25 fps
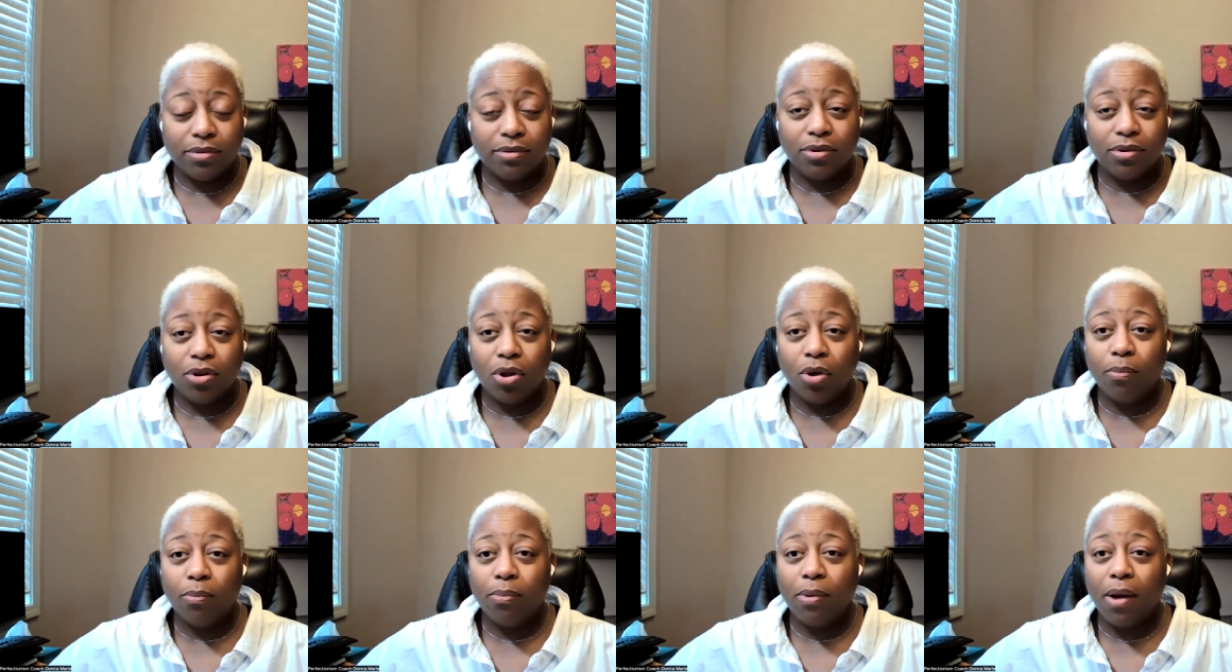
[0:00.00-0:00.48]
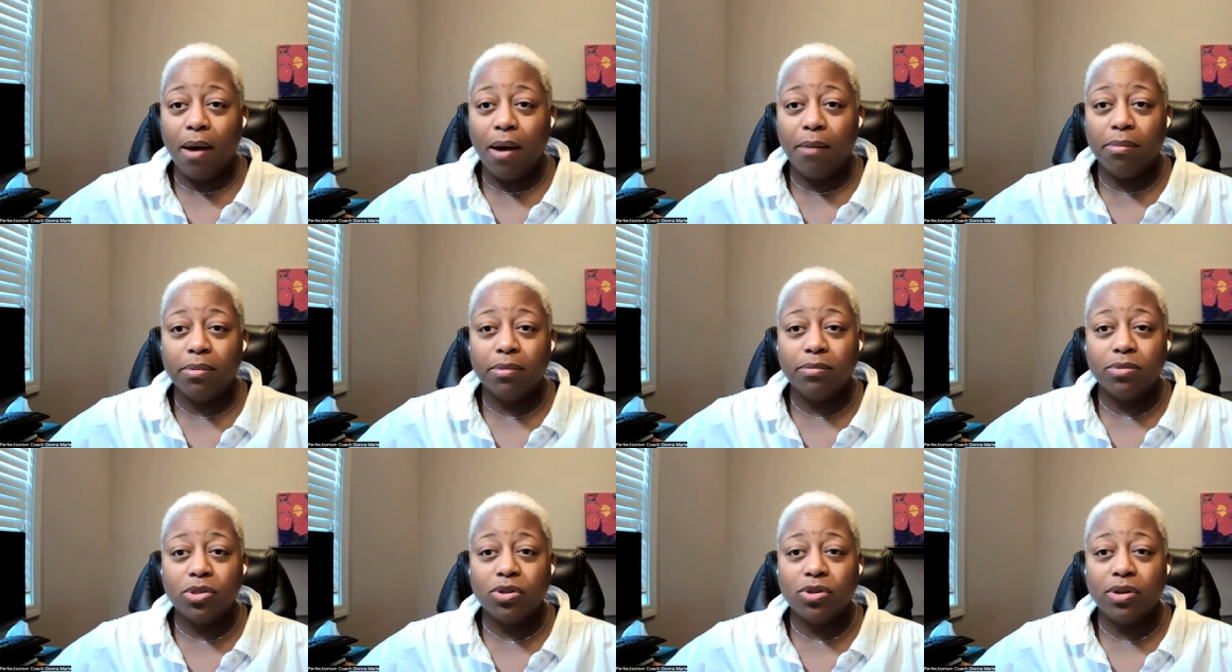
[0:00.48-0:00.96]
No
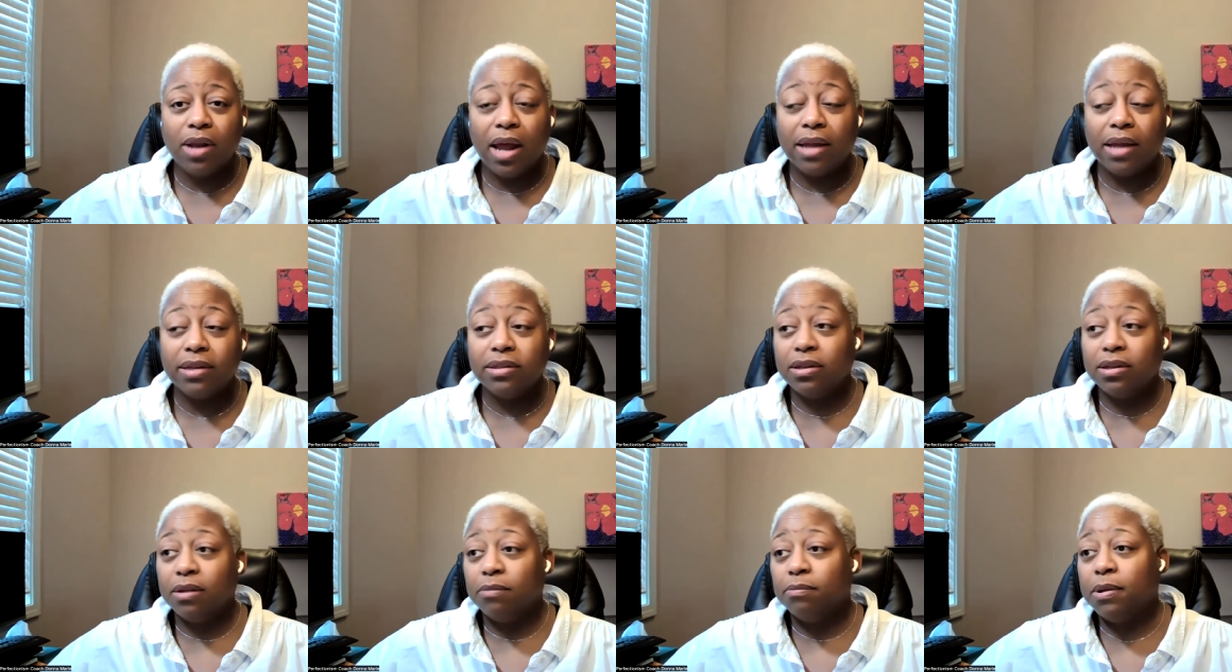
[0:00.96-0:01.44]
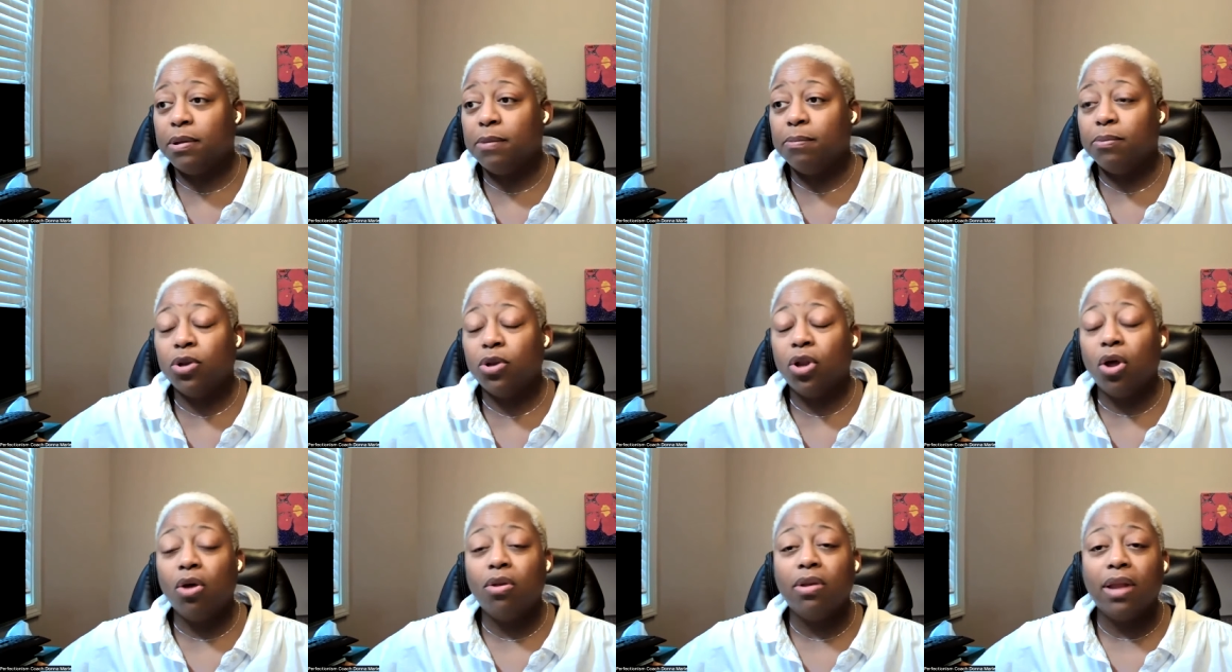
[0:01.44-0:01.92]
problem, do that. Some
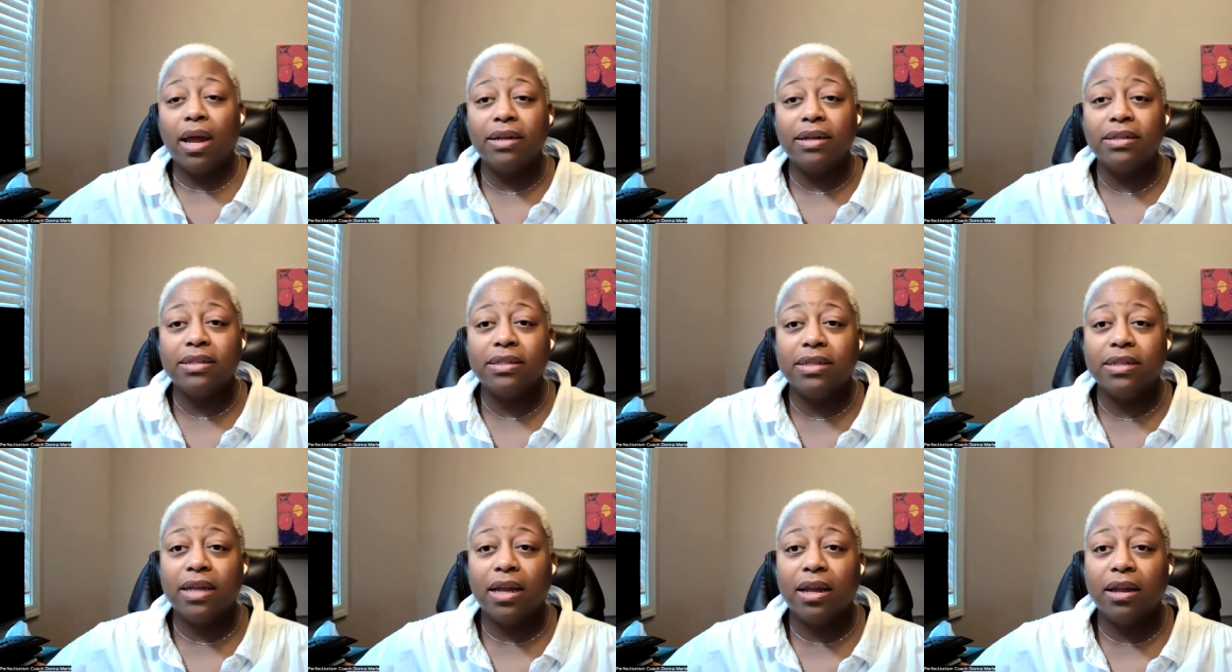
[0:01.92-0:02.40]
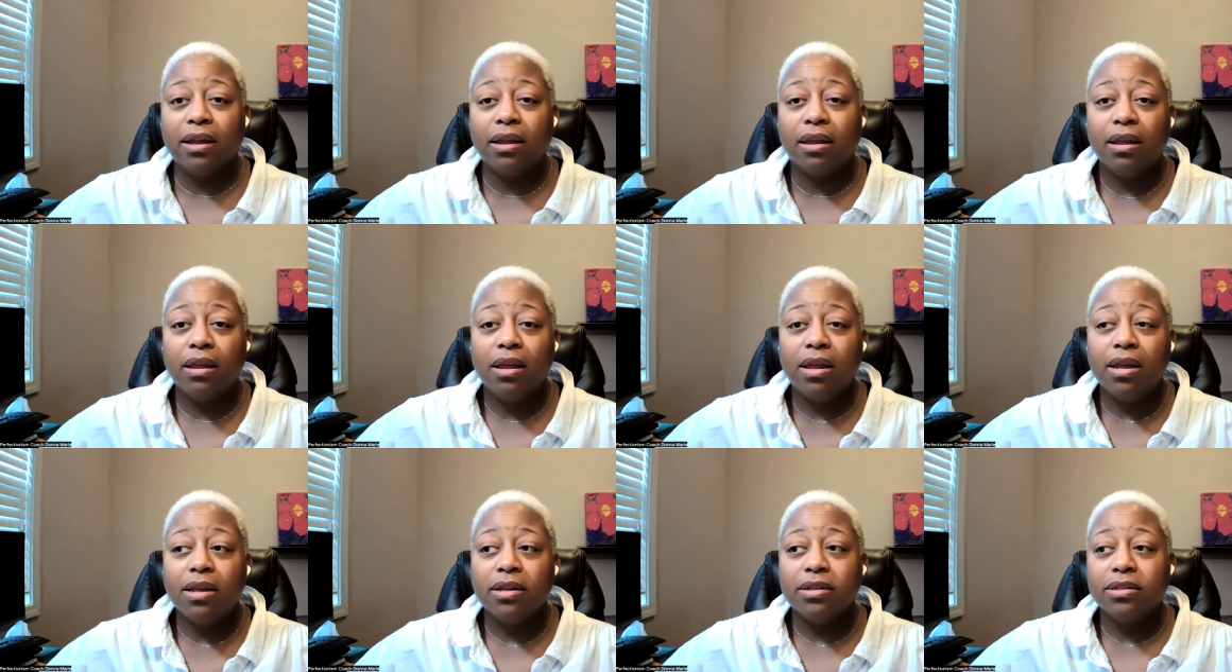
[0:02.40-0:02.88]
people don't like to take,
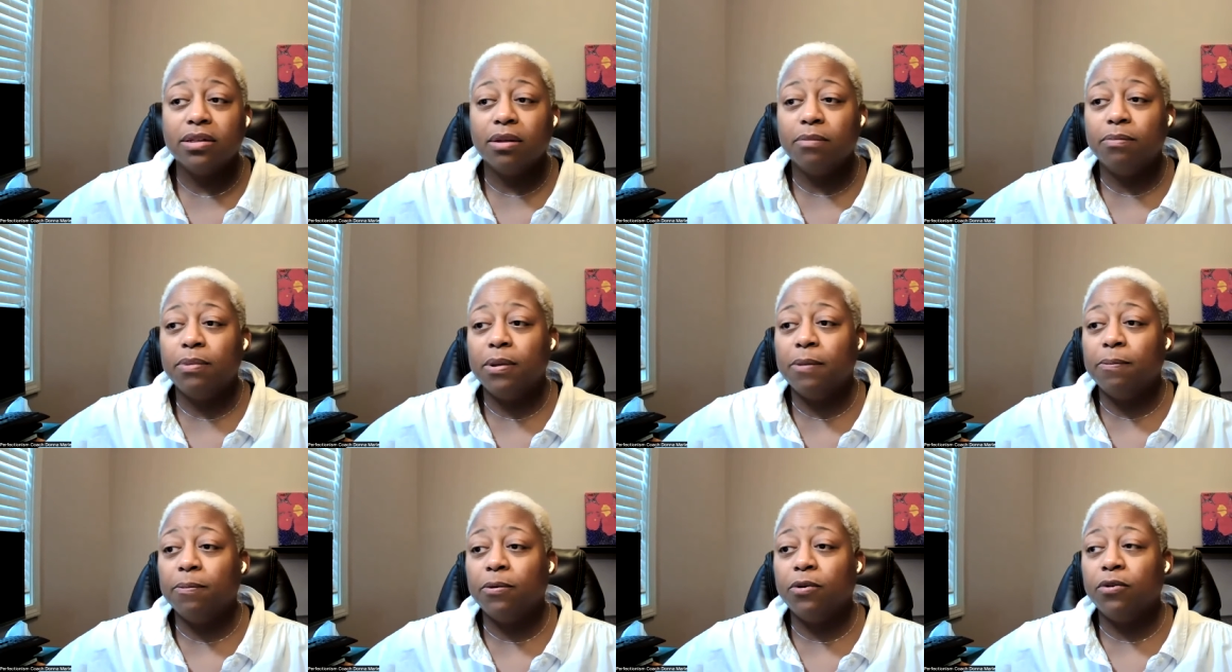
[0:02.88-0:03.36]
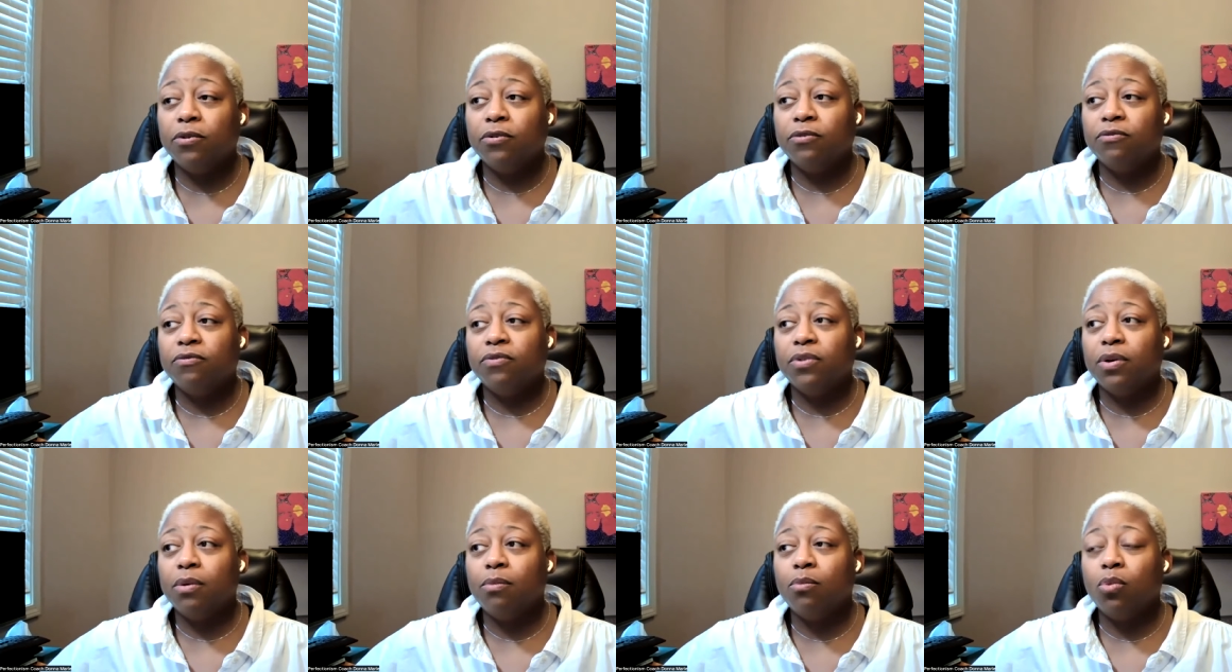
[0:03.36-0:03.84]
some people
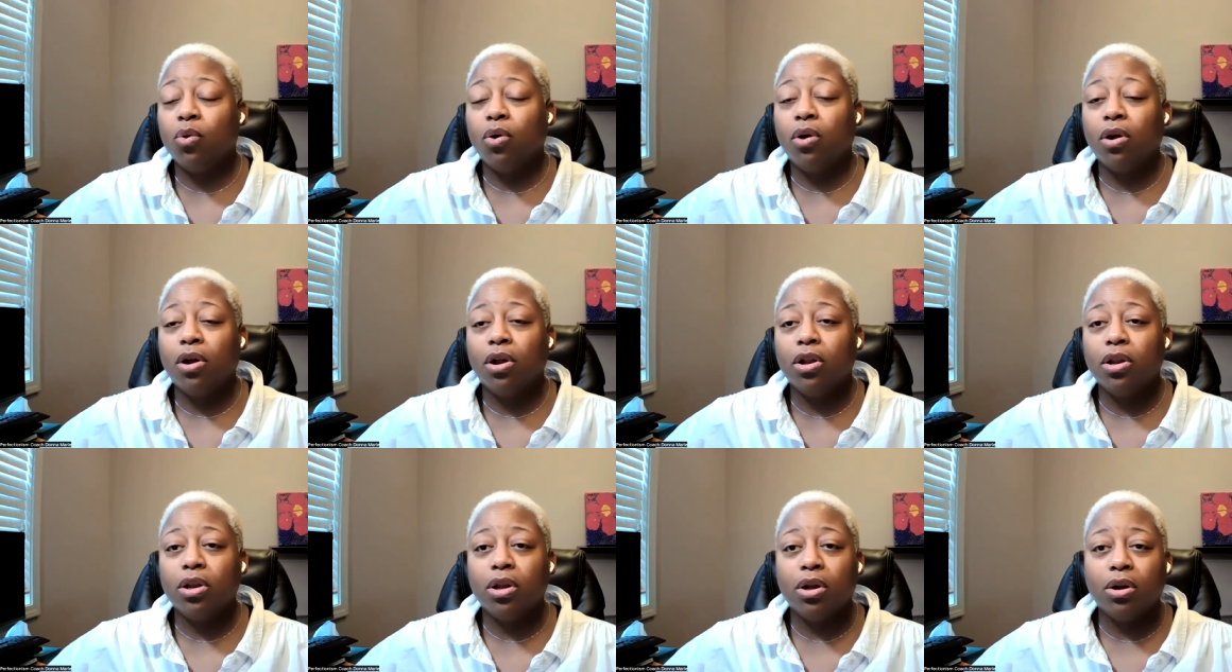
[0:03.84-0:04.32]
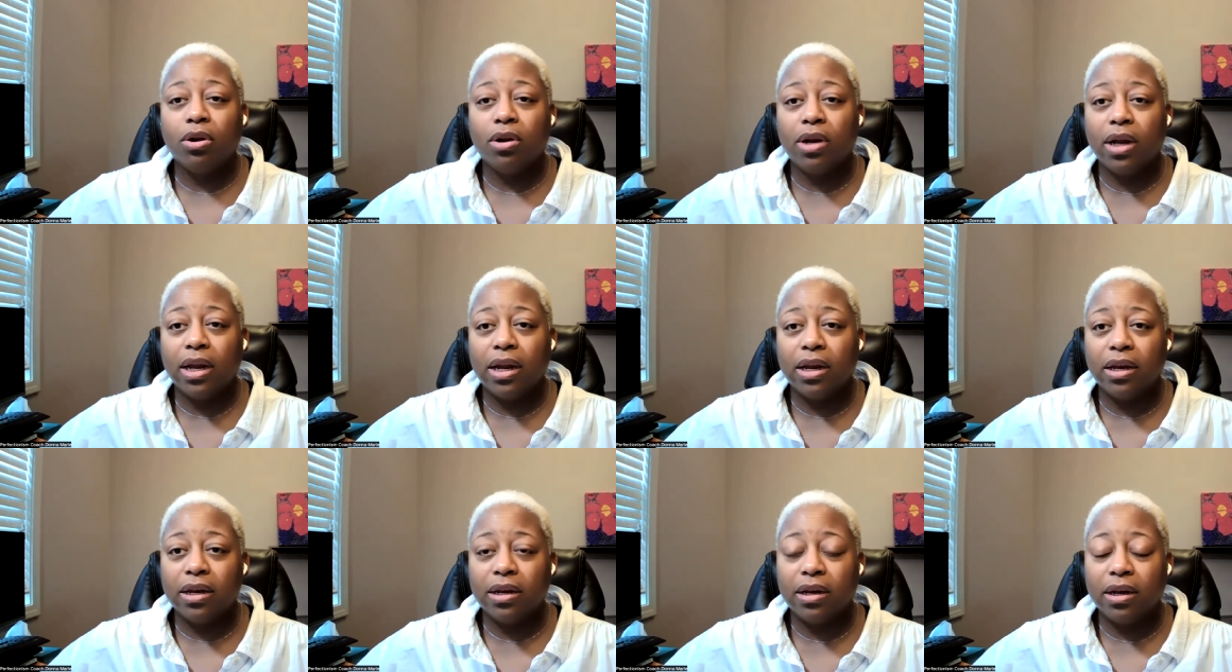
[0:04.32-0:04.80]
feel more alert
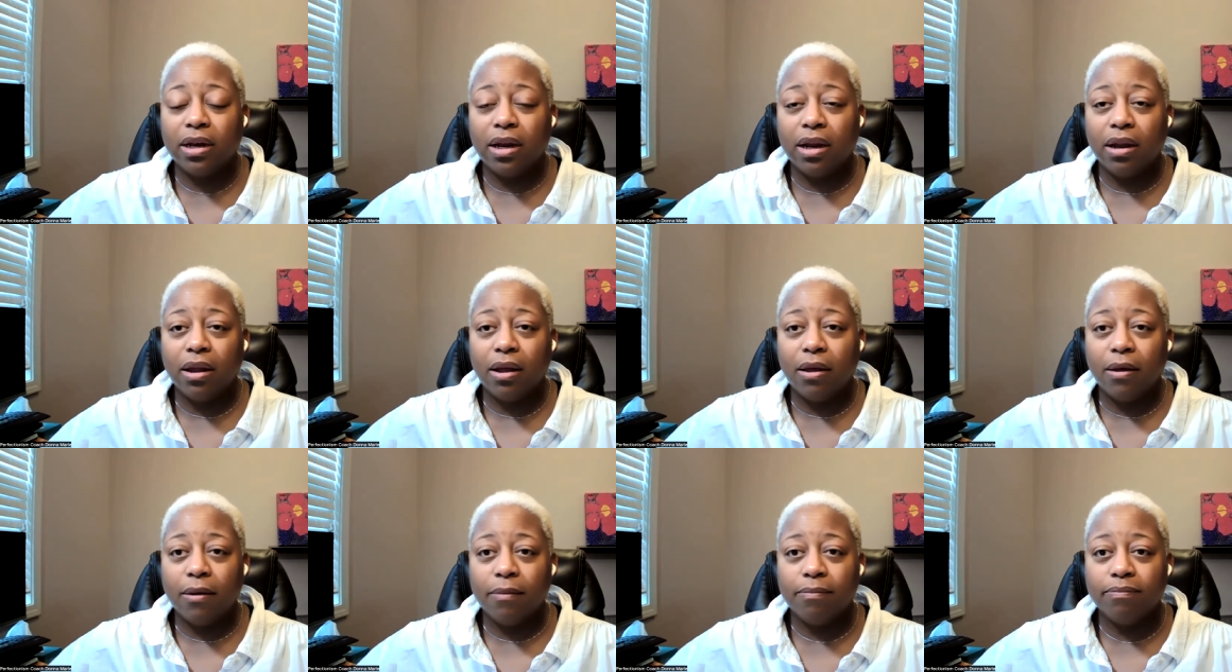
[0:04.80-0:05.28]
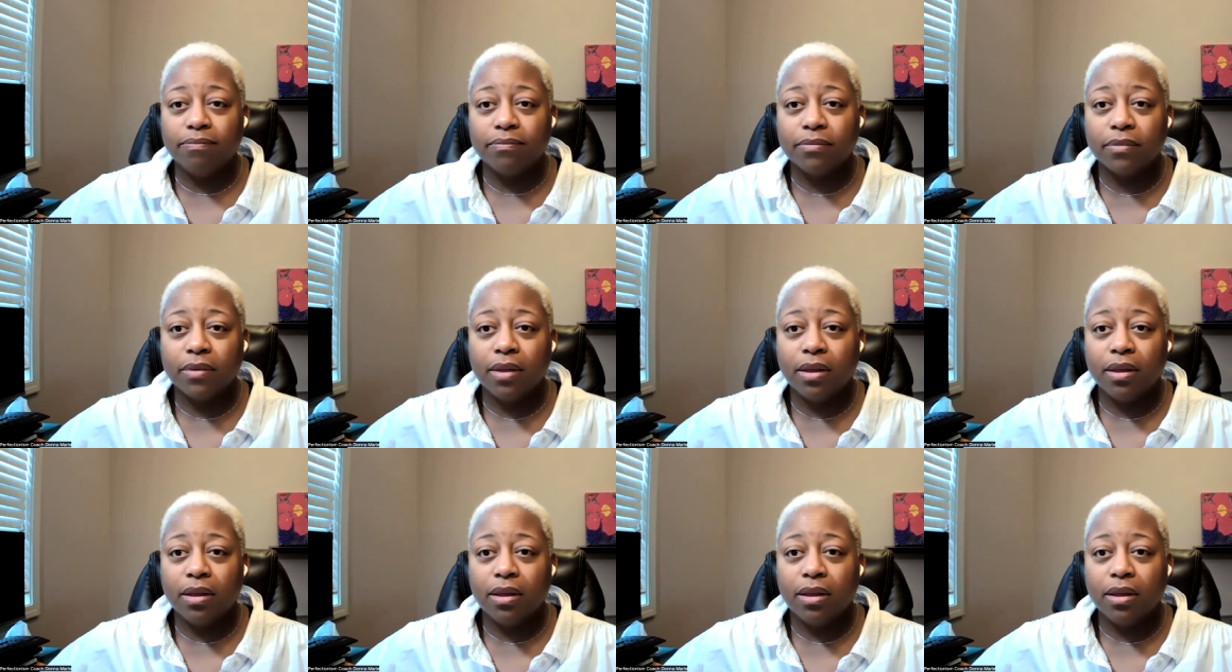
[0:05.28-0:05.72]
and, um,